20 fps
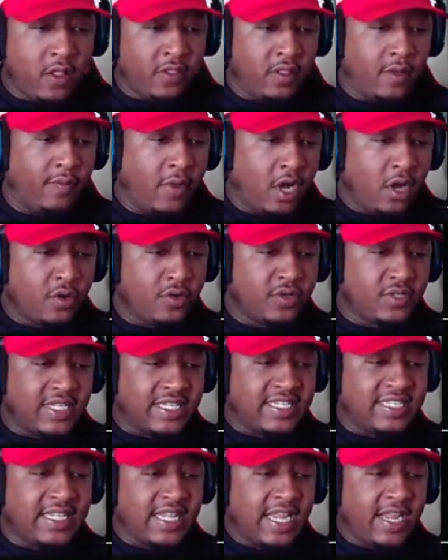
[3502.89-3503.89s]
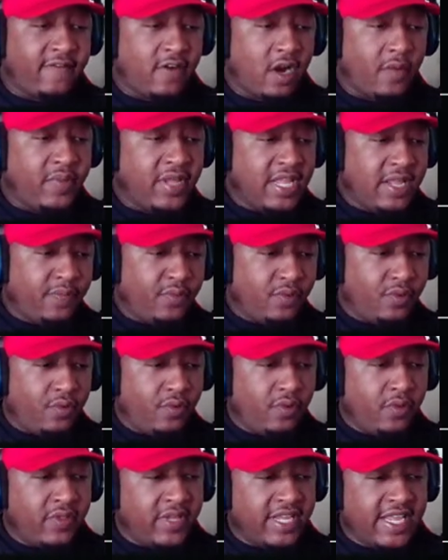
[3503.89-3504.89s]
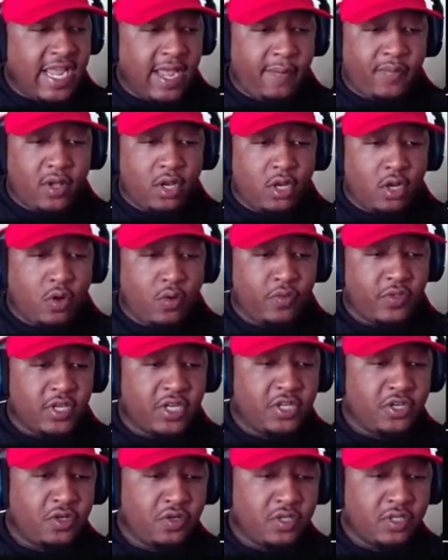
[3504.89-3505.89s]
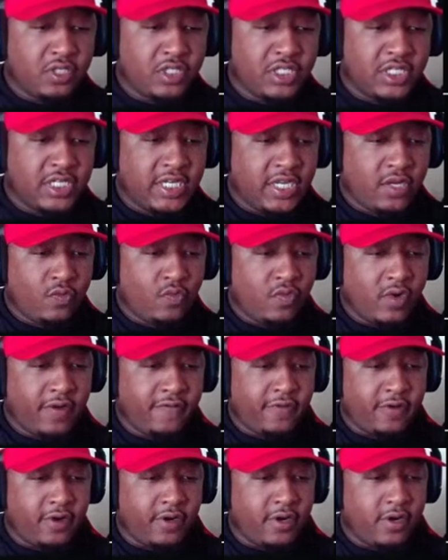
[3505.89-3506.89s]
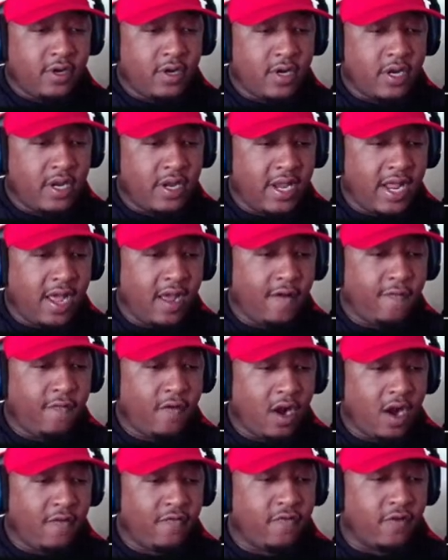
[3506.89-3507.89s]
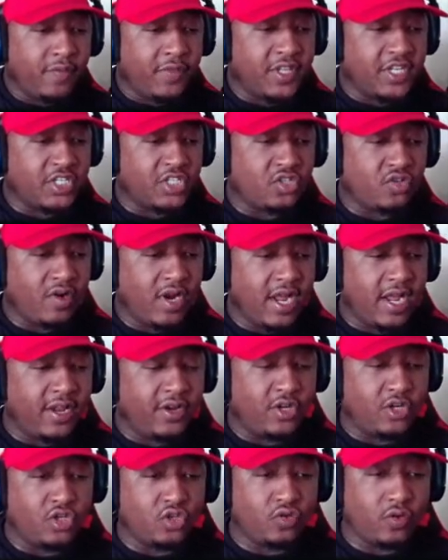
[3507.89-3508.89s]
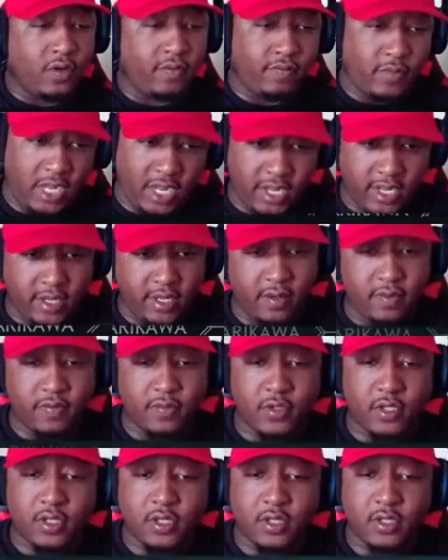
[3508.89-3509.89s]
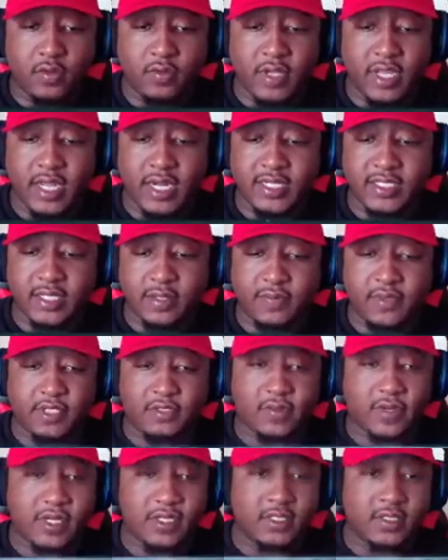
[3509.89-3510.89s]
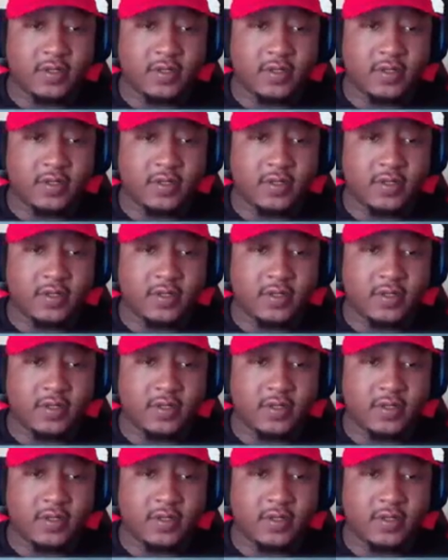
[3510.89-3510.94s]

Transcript: The Mongols enslave our people. The camp along the Kushi River, not far from this shrine, destroyed. Hey, you, you ain't got to tell me twice.